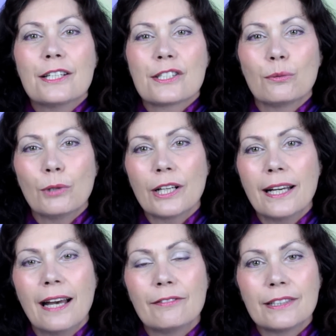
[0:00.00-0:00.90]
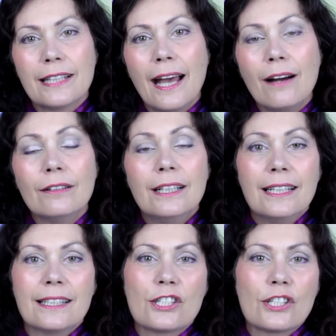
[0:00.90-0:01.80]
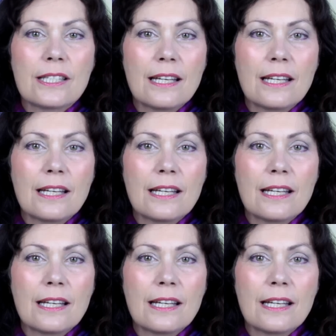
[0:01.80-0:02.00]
So what I have it now is just